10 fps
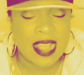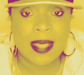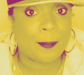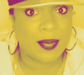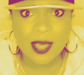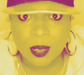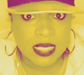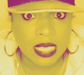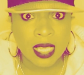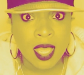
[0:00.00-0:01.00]
in the
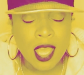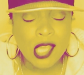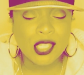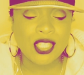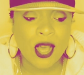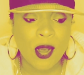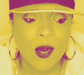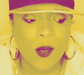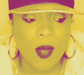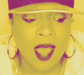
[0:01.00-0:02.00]
building.
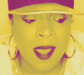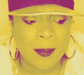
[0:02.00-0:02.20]
So